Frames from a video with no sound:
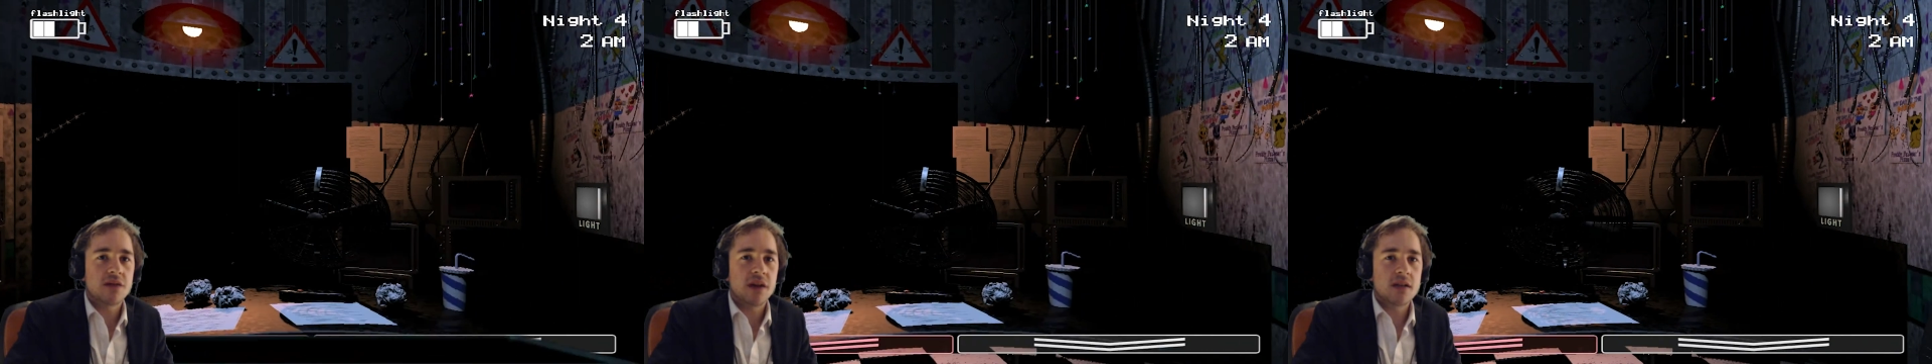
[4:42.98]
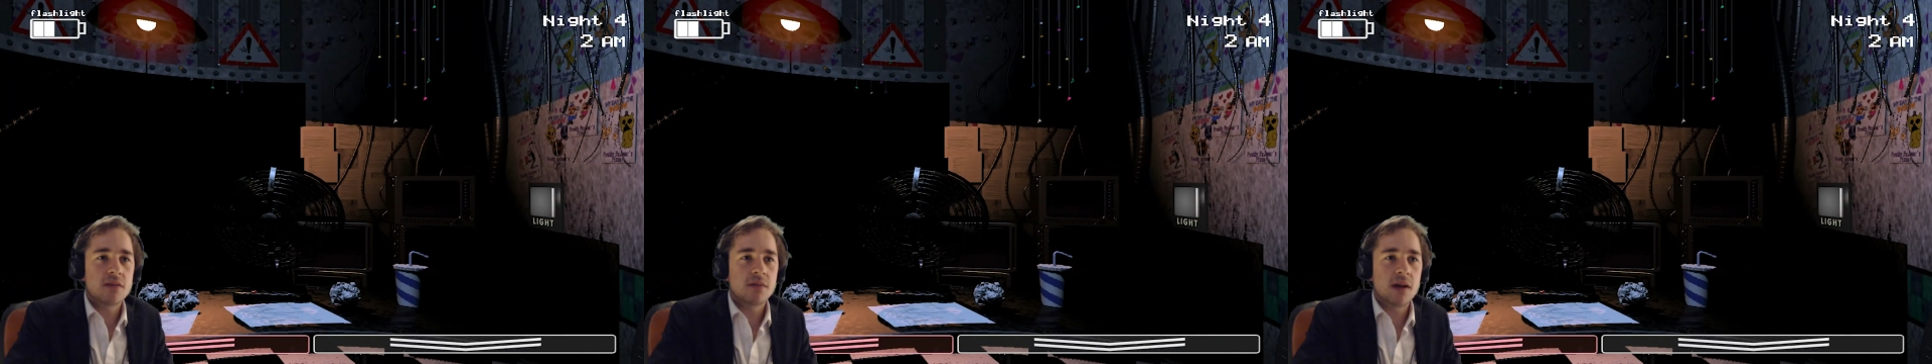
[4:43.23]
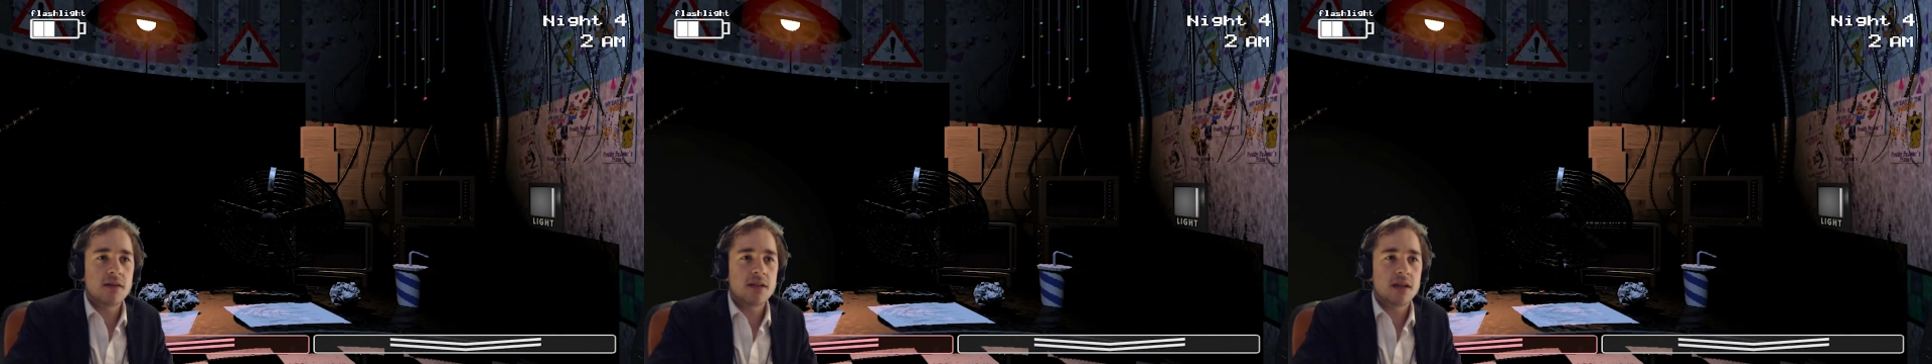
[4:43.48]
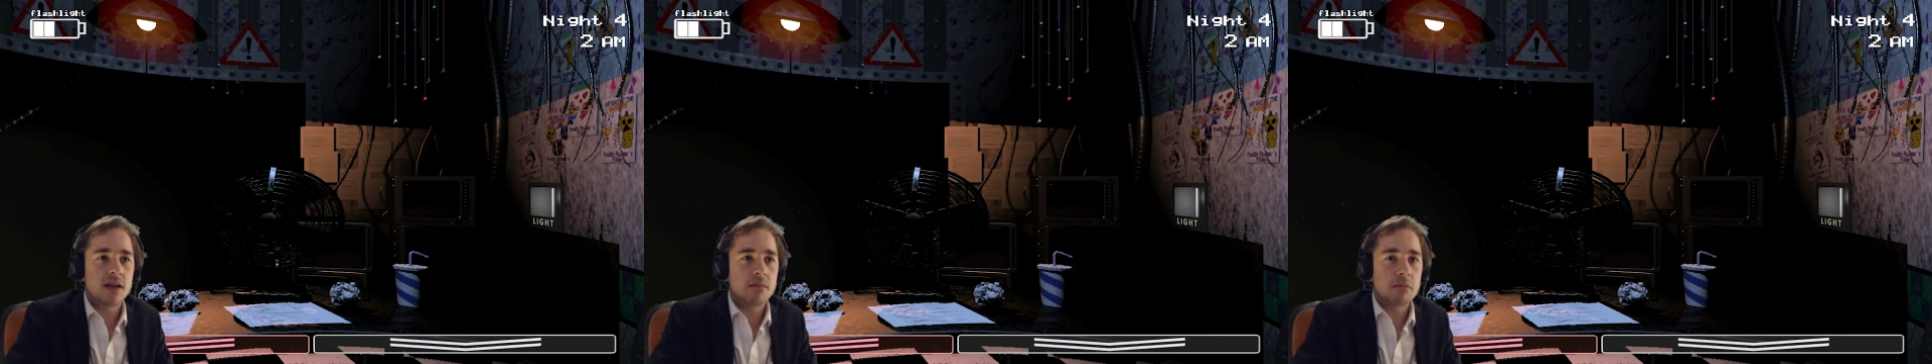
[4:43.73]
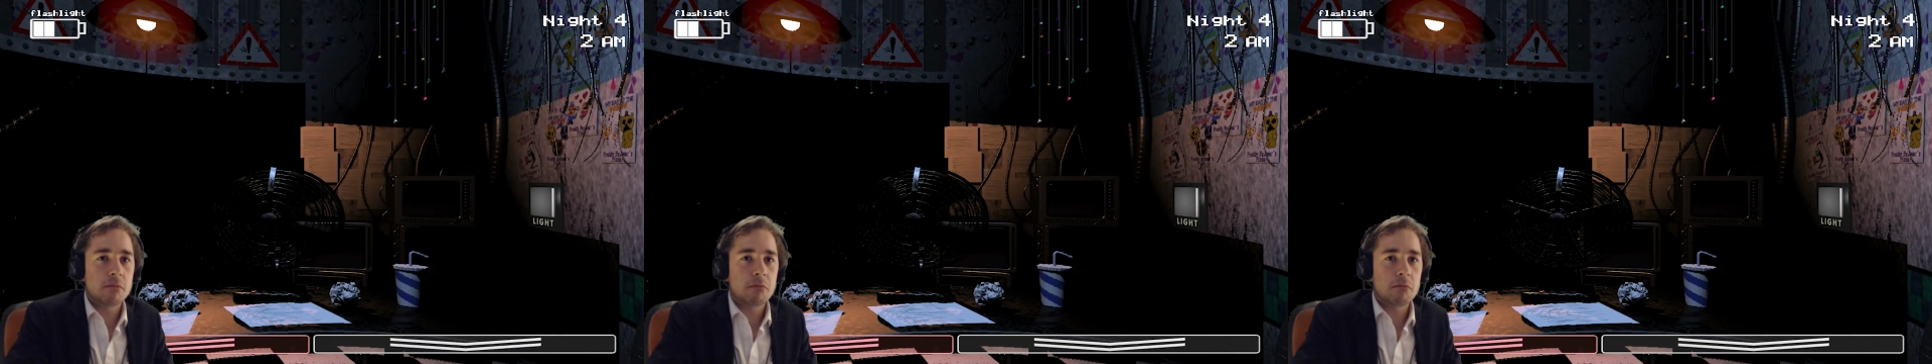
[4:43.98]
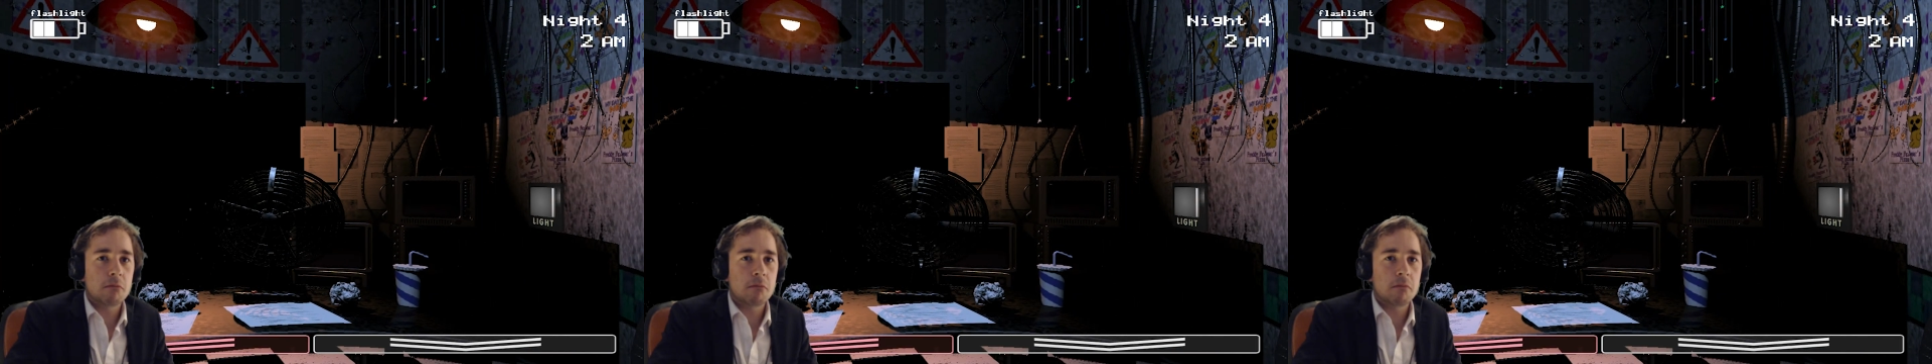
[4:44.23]
face. Where is he?
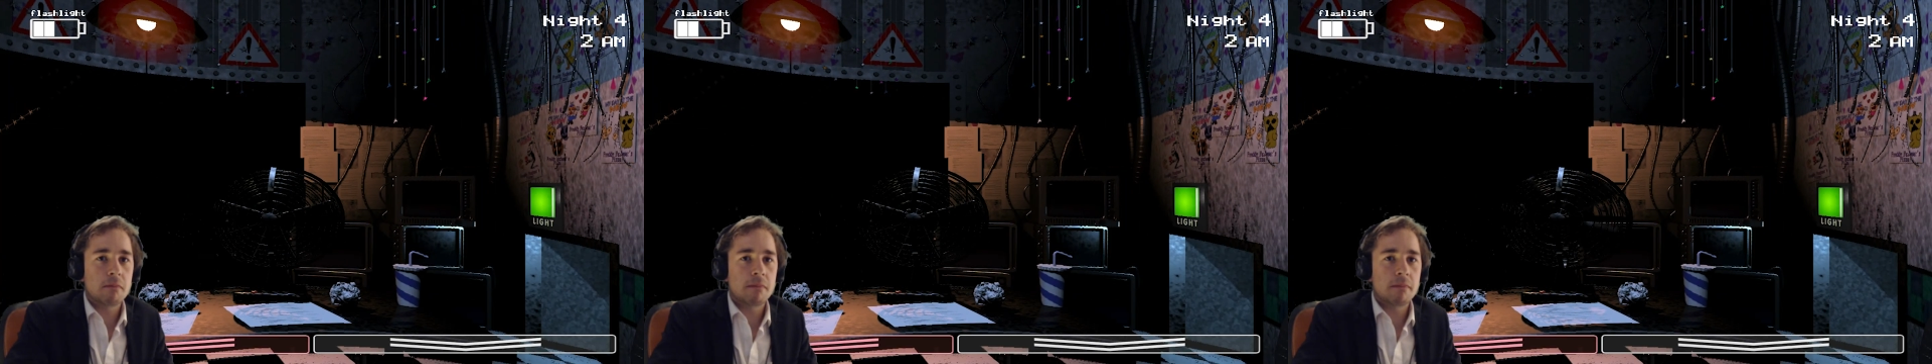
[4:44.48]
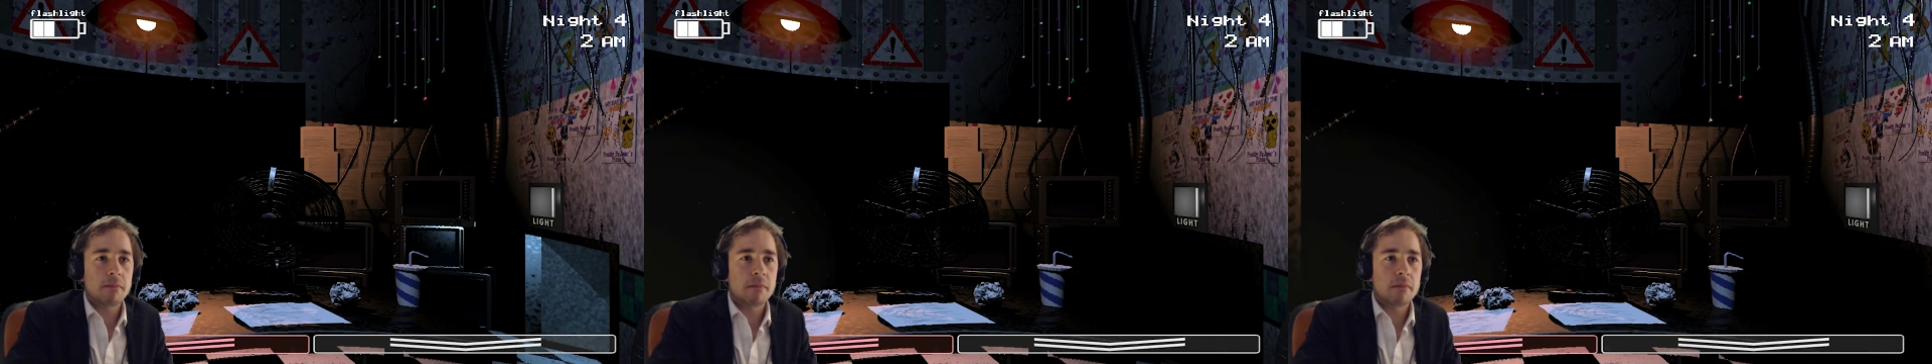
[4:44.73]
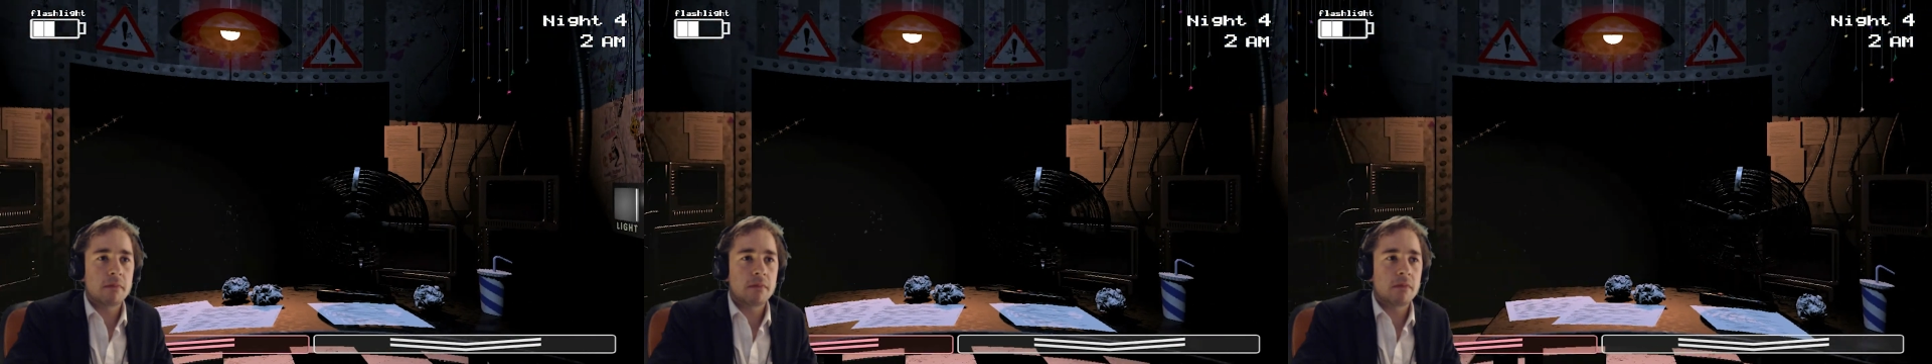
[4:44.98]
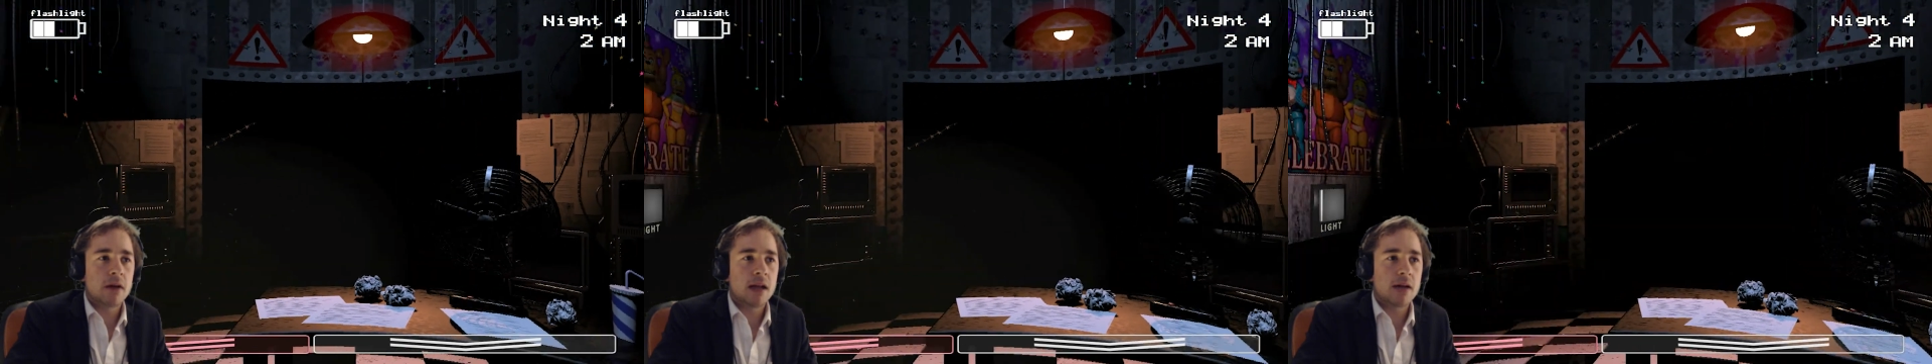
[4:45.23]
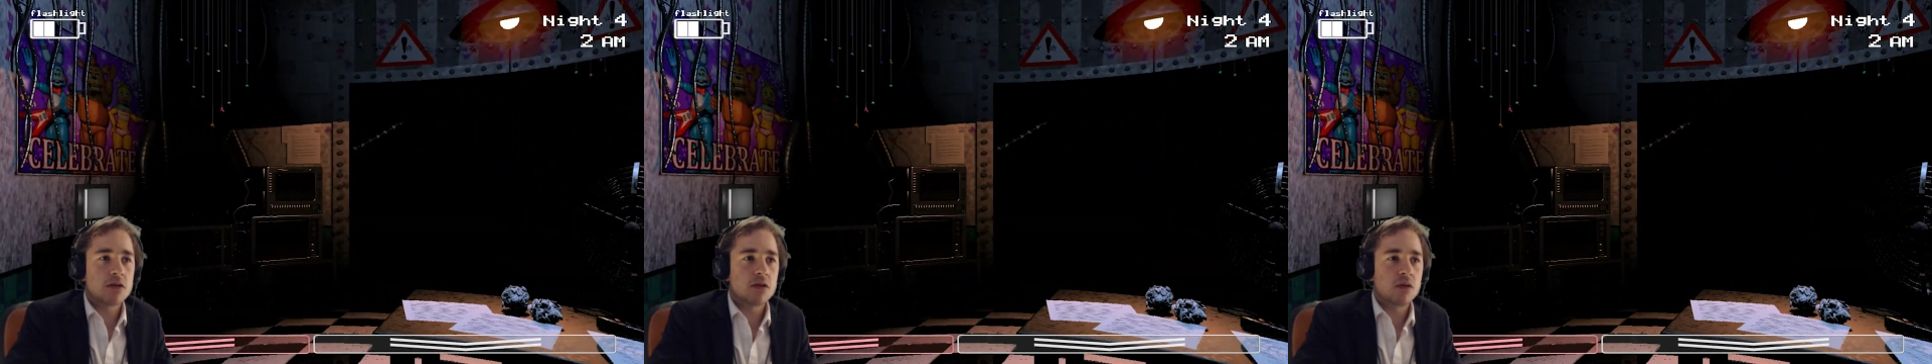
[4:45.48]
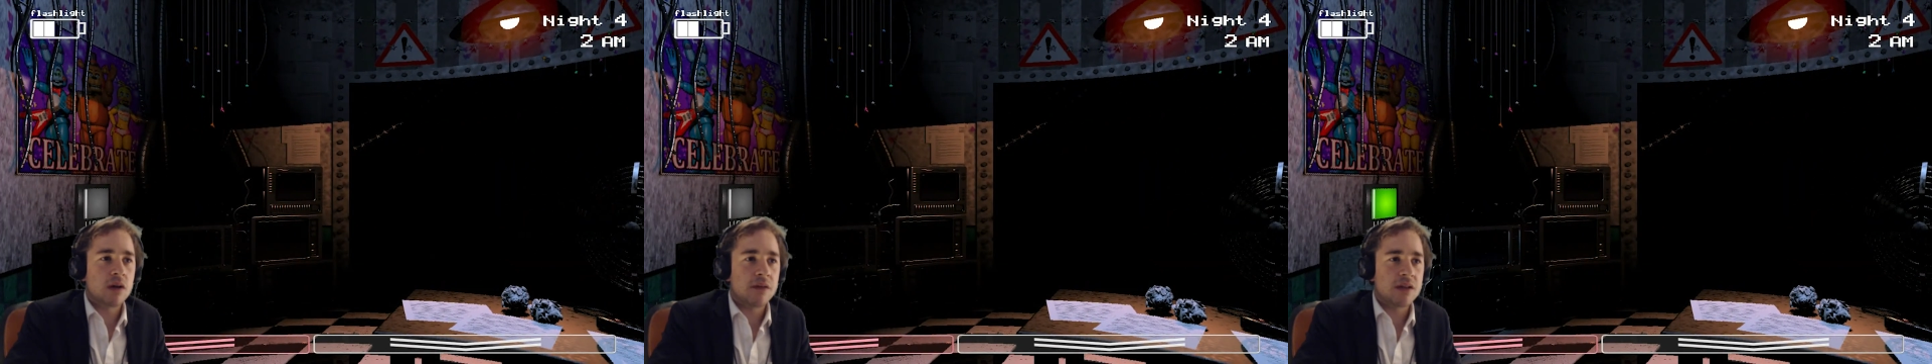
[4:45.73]
Well, that was
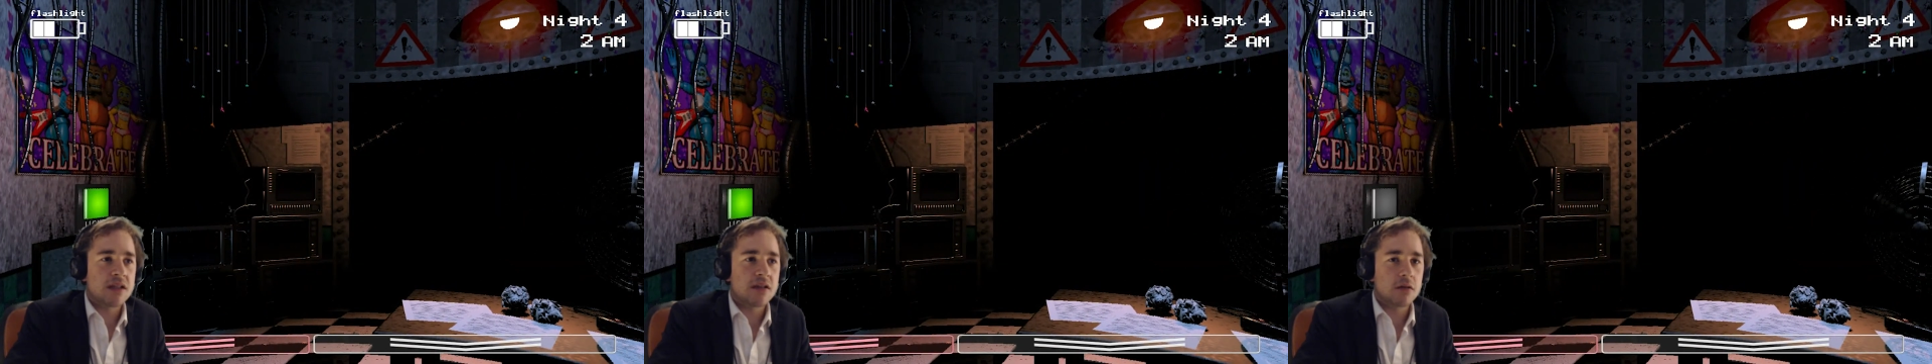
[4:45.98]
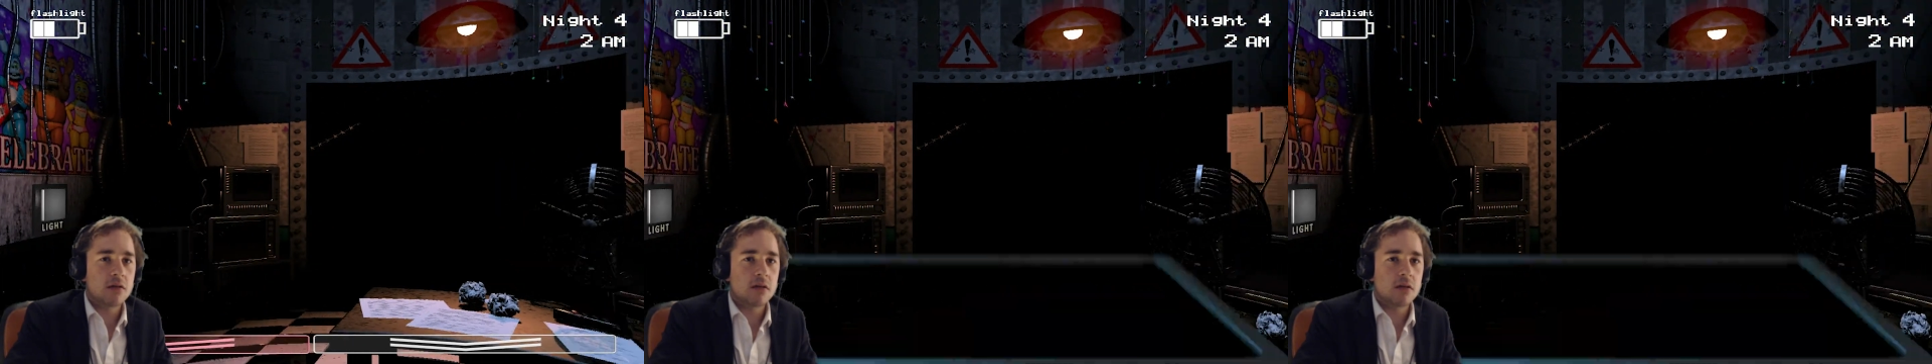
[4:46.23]
all rather sudden.